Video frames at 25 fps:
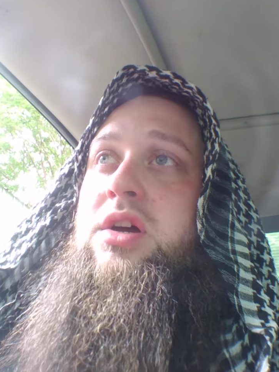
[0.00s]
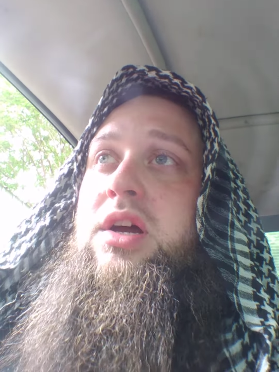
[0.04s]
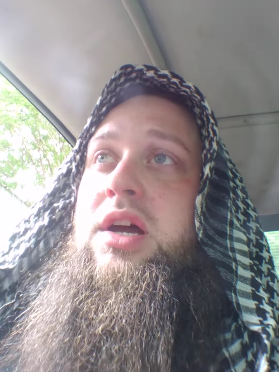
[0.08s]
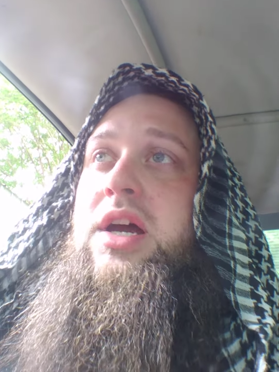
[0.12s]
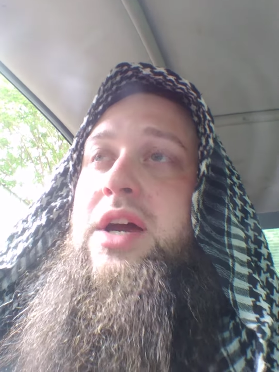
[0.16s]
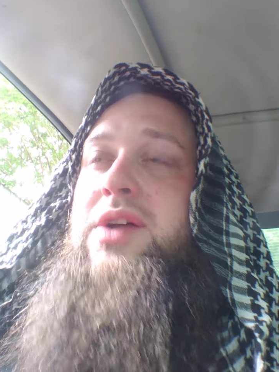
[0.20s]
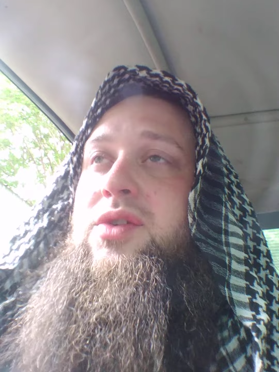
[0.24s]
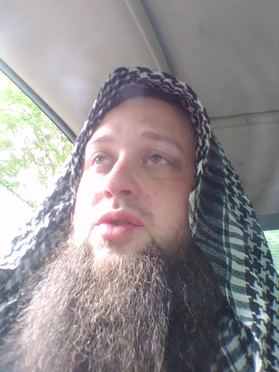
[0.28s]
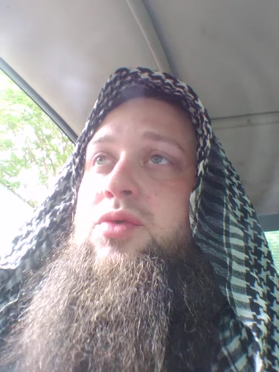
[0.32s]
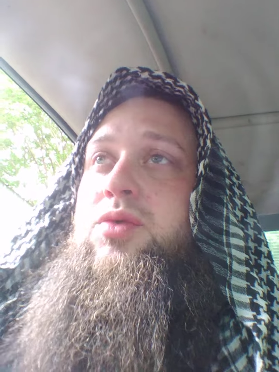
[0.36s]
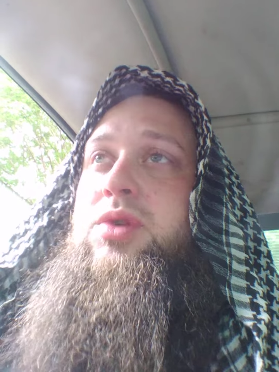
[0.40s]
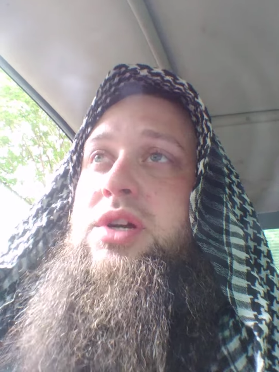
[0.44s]

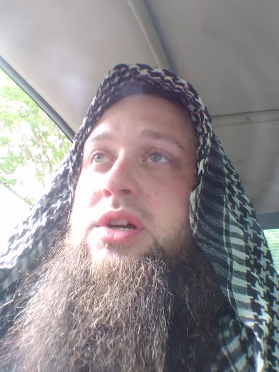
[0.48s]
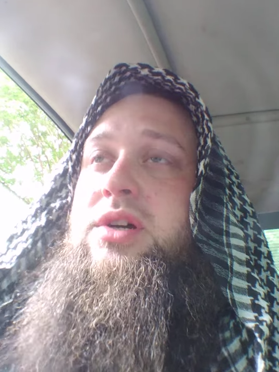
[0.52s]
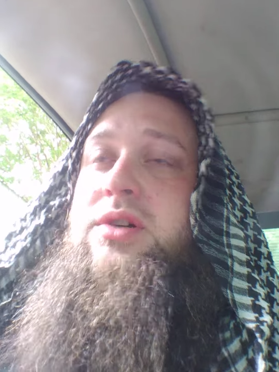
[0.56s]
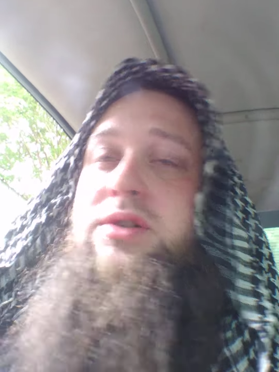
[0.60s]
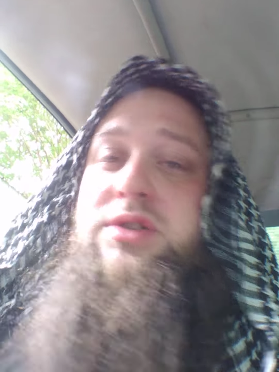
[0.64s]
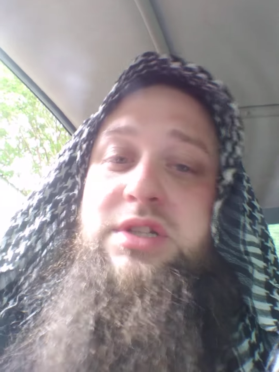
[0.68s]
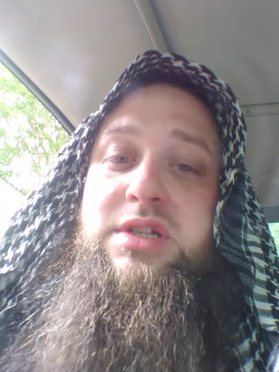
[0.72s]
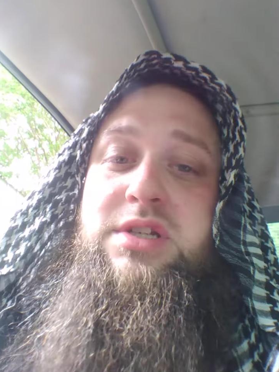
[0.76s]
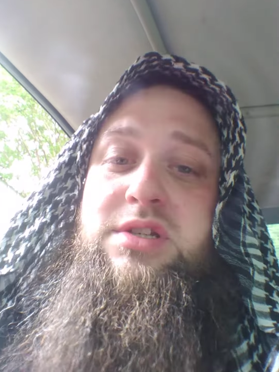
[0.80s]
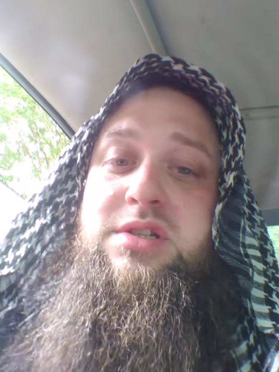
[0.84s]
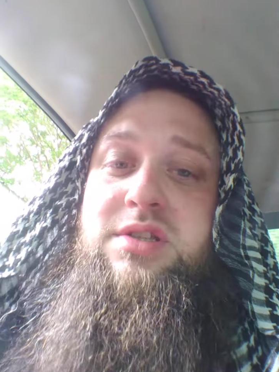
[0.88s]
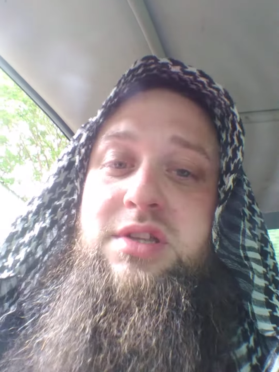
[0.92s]
everyone
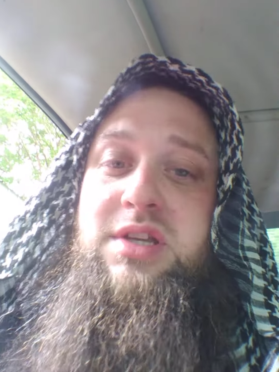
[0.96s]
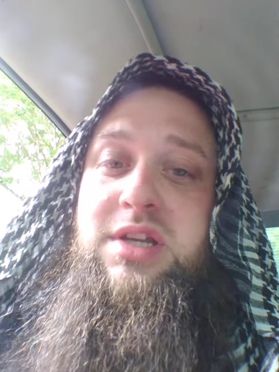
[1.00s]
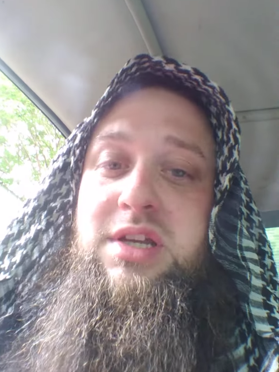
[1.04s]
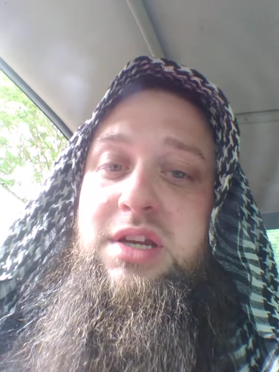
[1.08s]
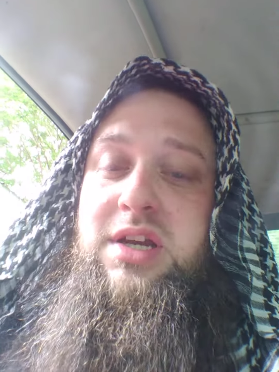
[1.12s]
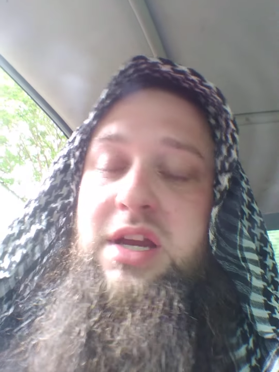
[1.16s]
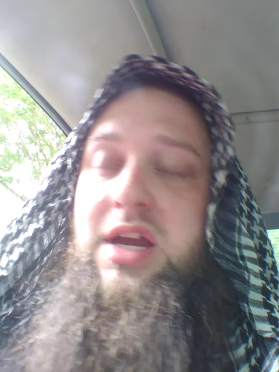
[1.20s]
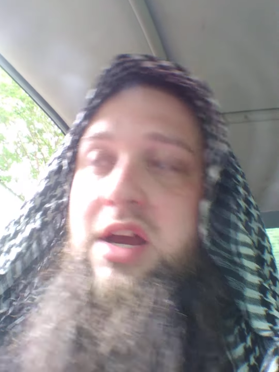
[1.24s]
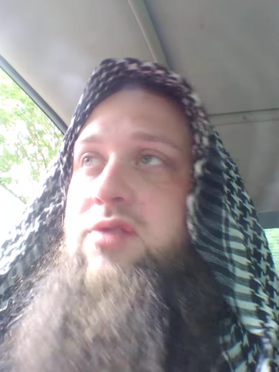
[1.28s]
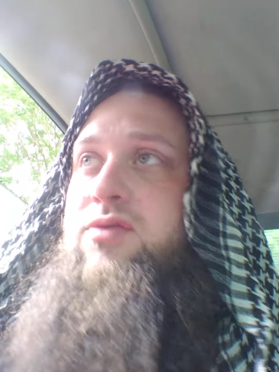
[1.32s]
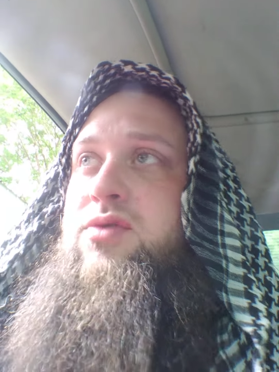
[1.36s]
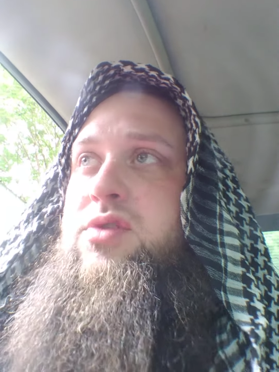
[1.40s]
else is the
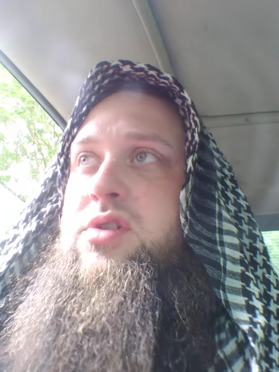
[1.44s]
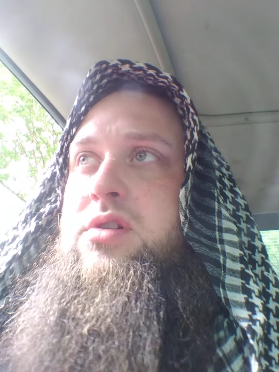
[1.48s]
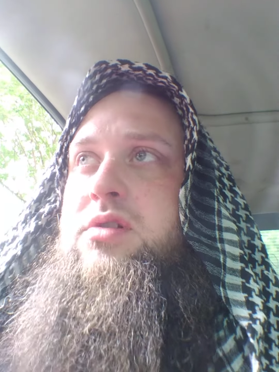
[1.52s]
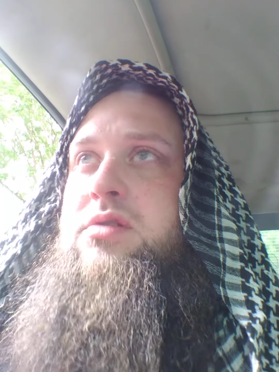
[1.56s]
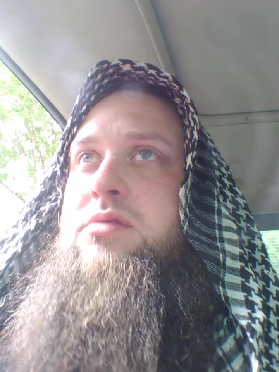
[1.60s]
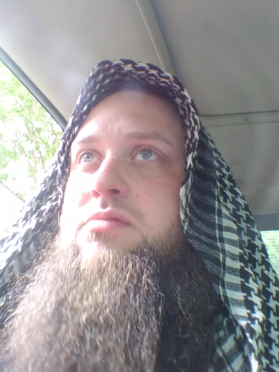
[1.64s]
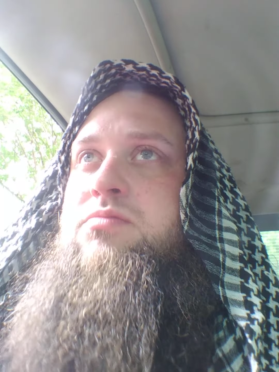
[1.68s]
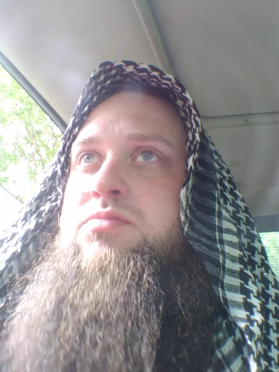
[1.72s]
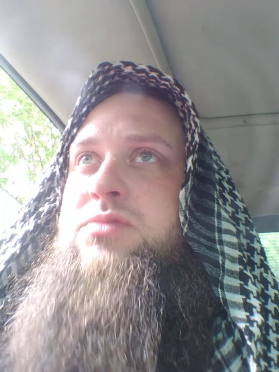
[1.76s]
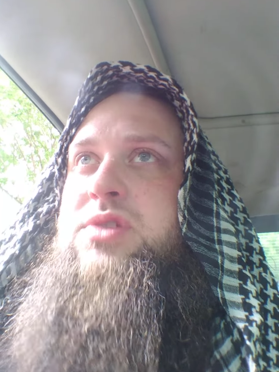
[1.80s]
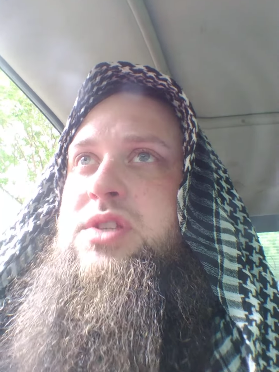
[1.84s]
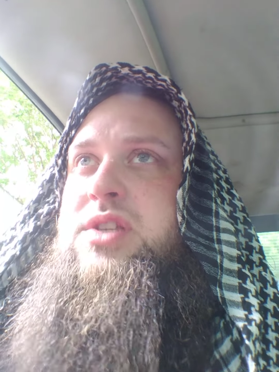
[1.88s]
kafir.
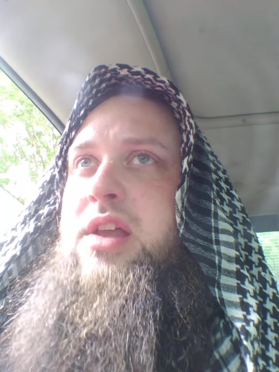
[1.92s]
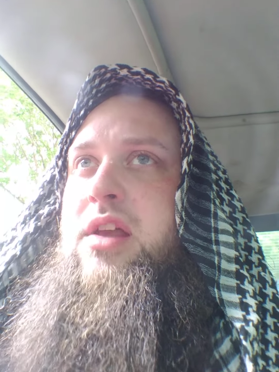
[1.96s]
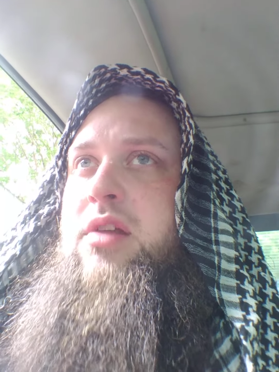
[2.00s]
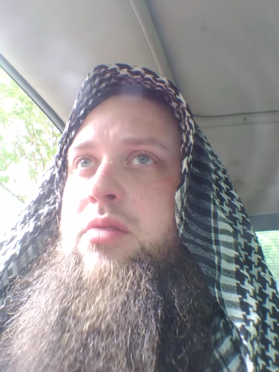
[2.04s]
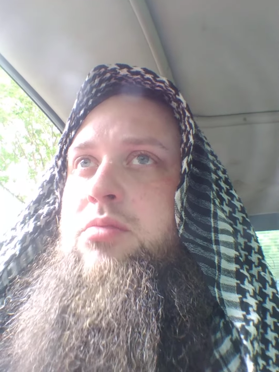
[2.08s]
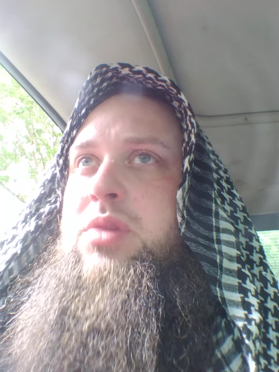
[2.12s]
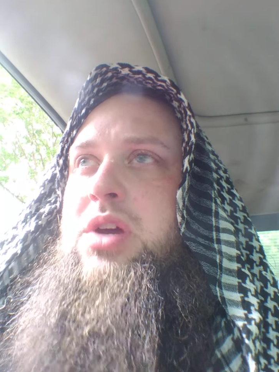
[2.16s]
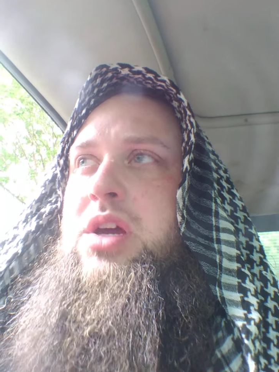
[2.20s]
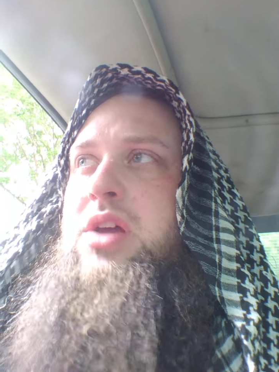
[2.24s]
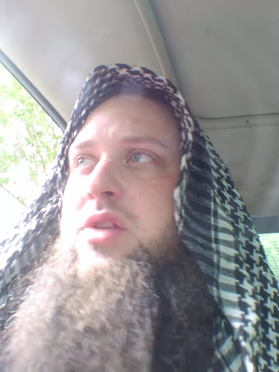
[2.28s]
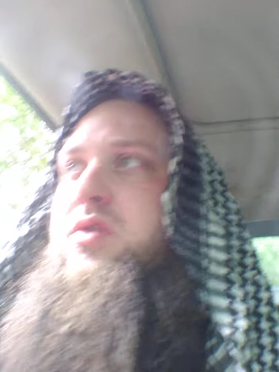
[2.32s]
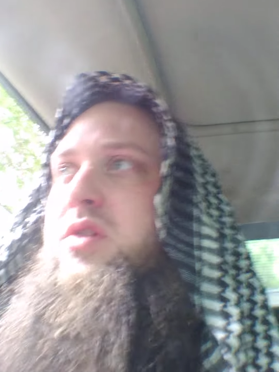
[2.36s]
It's not a
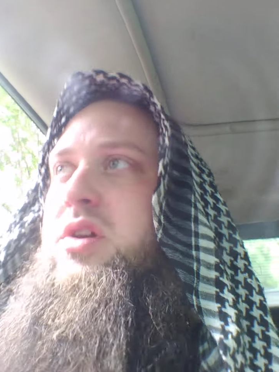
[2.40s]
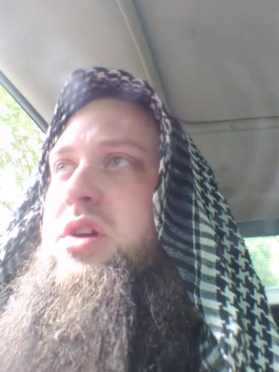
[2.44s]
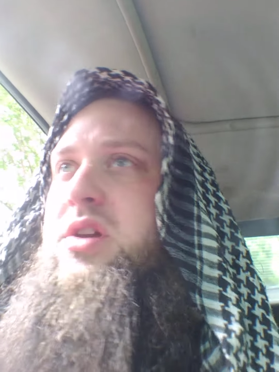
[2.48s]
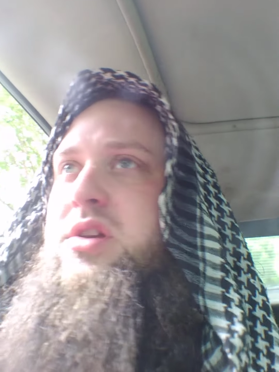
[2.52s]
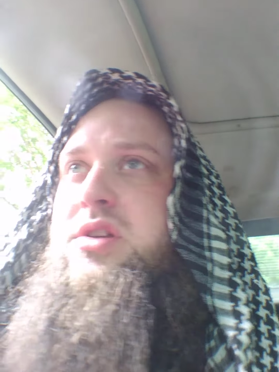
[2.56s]
bad thing.